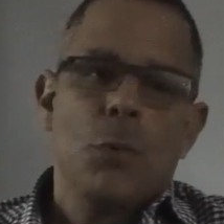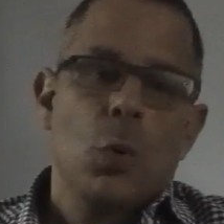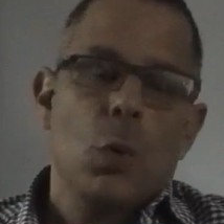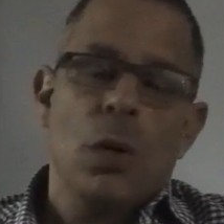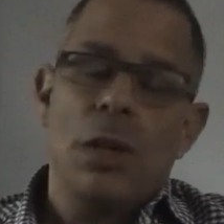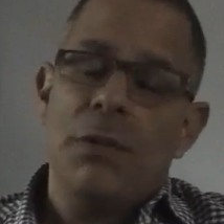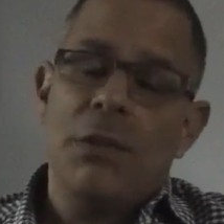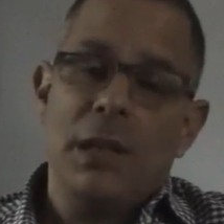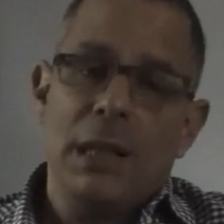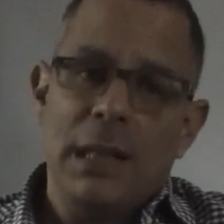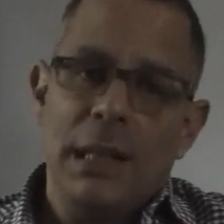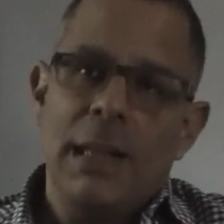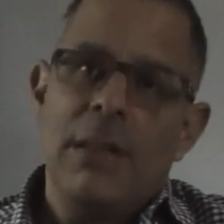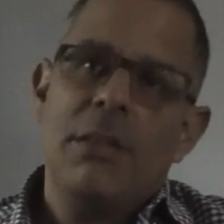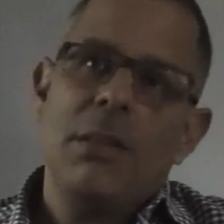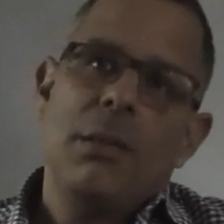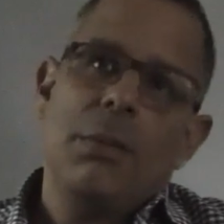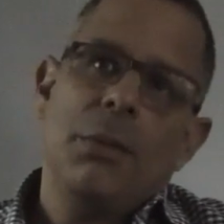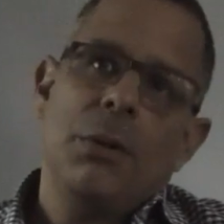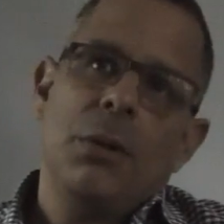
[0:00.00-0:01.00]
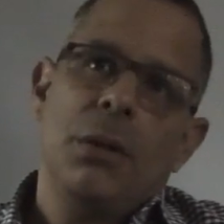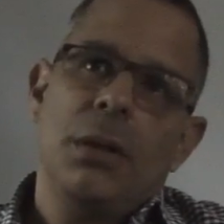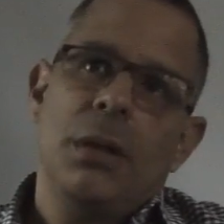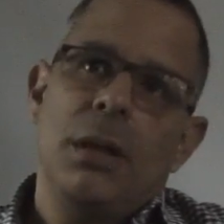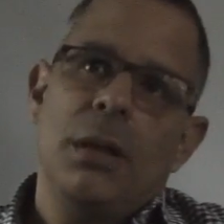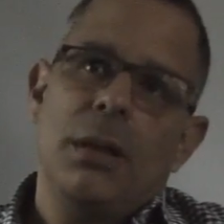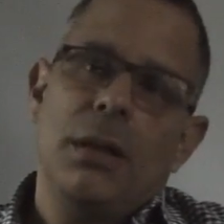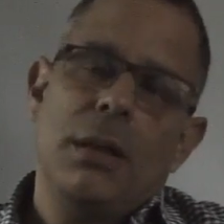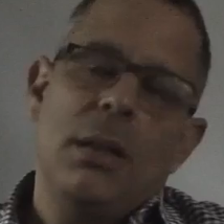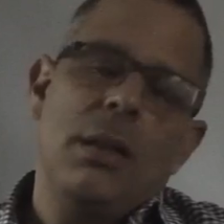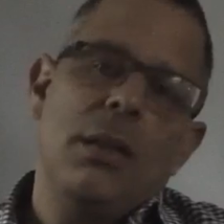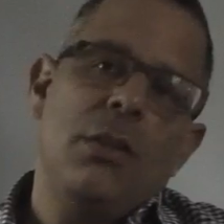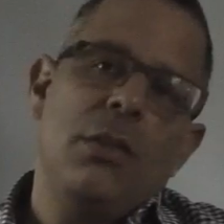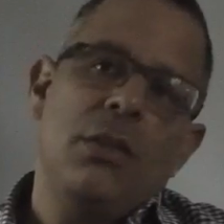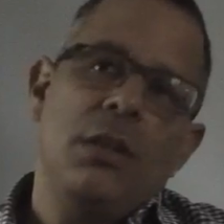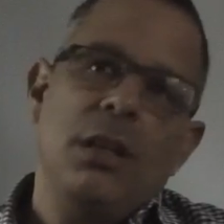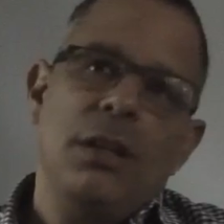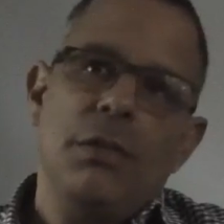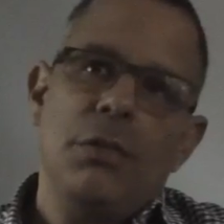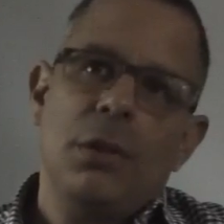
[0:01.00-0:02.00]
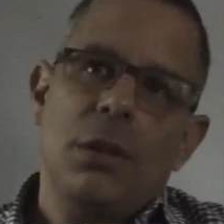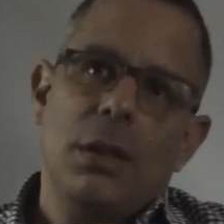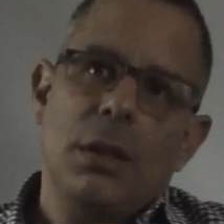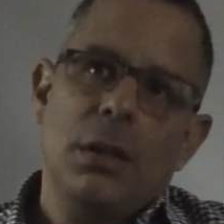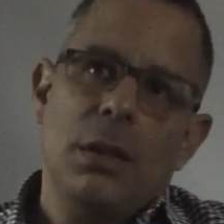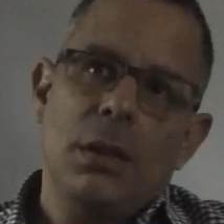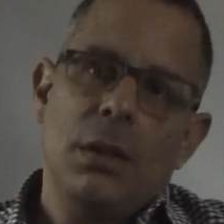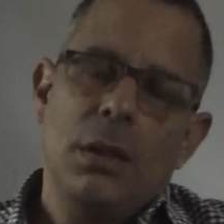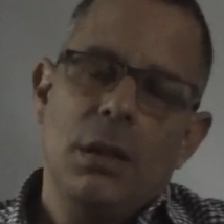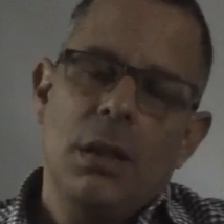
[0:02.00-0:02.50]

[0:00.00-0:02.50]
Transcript: or even in Latin America, than it is in Africa.